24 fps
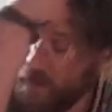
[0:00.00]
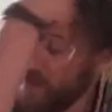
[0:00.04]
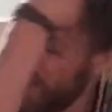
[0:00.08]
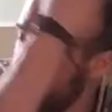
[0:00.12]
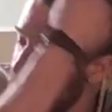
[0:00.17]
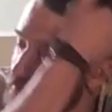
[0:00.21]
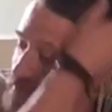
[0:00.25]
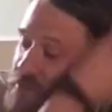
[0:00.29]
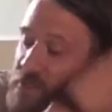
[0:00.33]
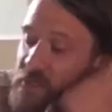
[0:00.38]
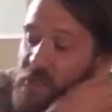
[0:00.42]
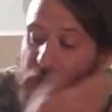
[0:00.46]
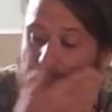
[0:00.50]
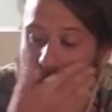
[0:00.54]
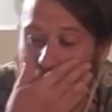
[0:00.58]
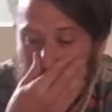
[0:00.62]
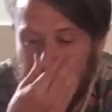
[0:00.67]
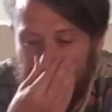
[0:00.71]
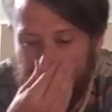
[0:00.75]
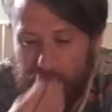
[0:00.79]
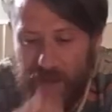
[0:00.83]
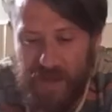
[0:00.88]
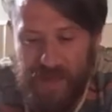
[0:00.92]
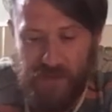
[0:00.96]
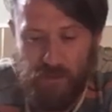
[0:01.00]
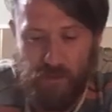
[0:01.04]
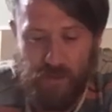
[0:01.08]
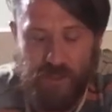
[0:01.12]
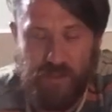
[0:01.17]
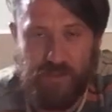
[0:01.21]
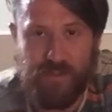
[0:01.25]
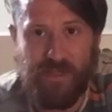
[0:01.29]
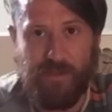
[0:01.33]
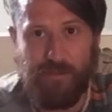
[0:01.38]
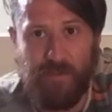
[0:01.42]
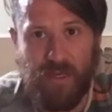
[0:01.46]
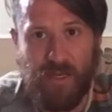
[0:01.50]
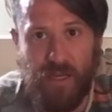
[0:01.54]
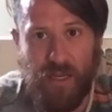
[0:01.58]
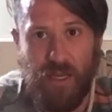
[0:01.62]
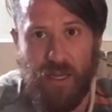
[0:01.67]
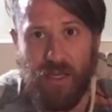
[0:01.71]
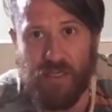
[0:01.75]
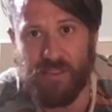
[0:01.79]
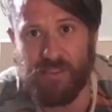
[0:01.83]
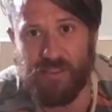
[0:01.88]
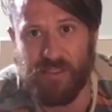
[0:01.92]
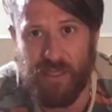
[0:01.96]
pose. Um, anyone who's done my
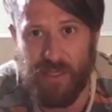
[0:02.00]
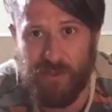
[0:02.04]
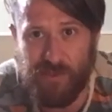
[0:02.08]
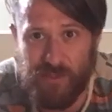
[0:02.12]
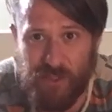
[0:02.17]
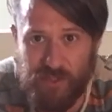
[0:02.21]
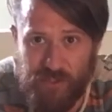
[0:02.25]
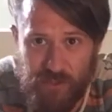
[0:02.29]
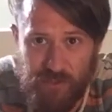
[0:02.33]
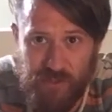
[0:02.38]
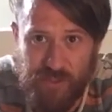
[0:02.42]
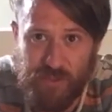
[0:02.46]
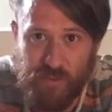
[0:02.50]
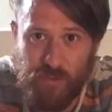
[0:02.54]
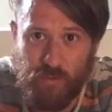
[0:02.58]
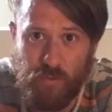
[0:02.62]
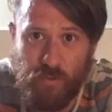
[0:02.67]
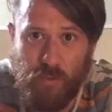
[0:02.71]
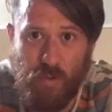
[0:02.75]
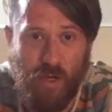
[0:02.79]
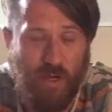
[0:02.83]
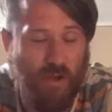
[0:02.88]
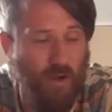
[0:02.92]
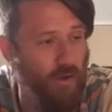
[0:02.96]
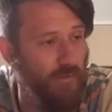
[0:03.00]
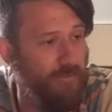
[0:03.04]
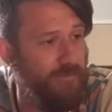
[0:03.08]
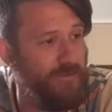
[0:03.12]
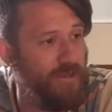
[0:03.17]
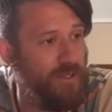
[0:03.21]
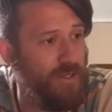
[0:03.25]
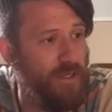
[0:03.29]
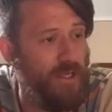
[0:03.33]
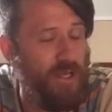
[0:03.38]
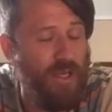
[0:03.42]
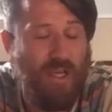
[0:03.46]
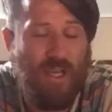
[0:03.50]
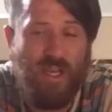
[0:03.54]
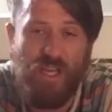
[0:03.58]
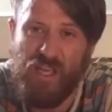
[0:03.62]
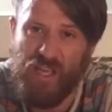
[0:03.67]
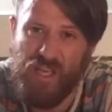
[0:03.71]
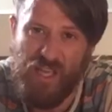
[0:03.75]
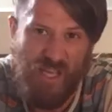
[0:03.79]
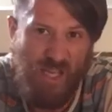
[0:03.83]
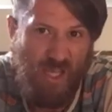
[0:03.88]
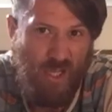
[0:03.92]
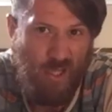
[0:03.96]
classes knows I do this one quite often.
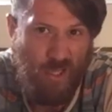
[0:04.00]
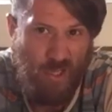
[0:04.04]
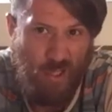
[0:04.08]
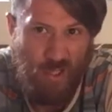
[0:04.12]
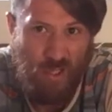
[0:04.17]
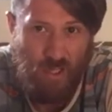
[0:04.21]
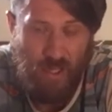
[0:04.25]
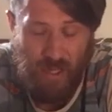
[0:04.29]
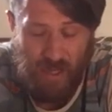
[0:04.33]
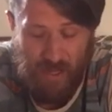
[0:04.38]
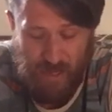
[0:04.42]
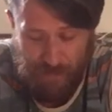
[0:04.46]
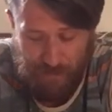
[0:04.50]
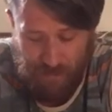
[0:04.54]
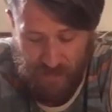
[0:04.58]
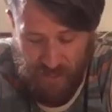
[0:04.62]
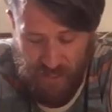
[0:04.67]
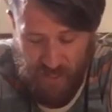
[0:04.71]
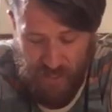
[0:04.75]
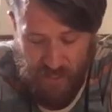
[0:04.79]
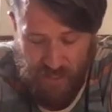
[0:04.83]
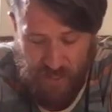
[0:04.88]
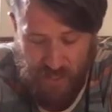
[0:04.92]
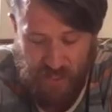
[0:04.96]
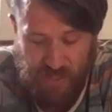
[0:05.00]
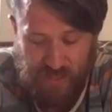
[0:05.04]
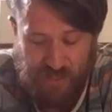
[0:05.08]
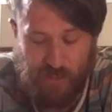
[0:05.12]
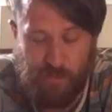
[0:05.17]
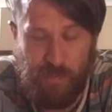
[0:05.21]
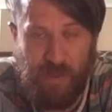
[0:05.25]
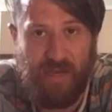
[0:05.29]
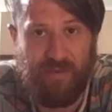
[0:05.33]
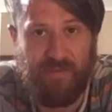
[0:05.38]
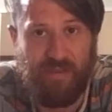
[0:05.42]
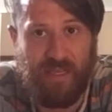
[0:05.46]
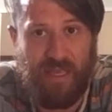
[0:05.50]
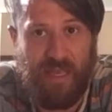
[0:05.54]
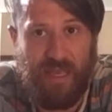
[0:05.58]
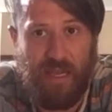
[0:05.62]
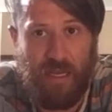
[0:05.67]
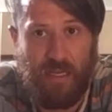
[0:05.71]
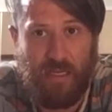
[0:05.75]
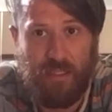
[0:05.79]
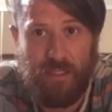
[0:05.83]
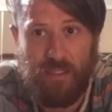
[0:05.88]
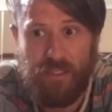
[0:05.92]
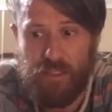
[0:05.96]
Um, it's a bit of a
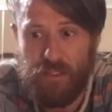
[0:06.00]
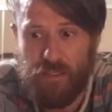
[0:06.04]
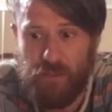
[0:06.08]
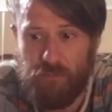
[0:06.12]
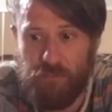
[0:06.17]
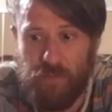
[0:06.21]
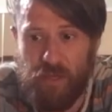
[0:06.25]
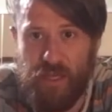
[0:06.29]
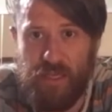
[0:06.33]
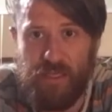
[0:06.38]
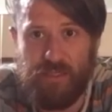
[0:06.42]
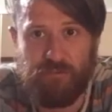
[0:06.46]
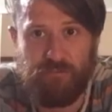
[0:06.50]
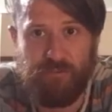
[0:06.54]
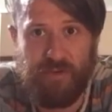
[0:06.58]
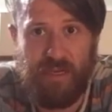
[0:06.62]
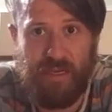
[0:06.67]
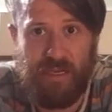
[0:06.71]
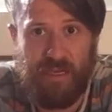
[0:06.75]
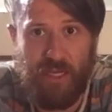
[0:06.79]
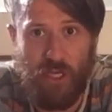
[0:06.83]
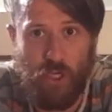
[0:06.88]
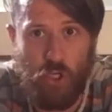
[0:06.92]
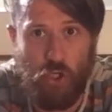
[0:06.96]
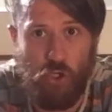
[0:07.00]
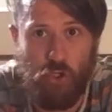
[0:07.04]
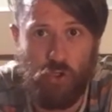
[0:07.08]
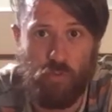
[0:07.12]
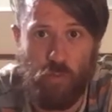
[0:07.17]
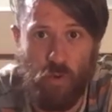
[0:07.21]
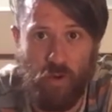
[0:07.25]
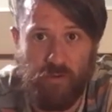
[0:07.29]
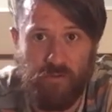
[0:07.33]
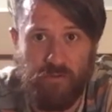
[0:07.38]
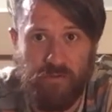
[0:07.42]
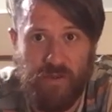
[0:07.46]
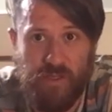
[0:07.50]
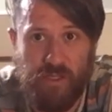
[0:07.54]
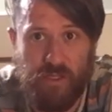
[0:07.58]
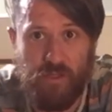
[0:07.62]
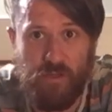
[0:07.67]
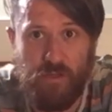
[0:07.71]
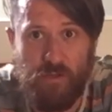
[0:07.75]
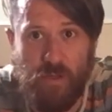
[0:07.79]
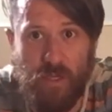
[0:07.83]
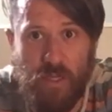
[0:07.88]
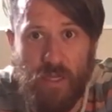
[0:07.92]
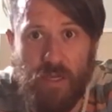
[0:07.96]
killer, but it's really a good one for
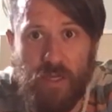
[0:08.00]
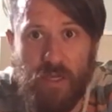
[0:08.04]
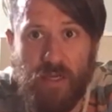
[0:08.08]
you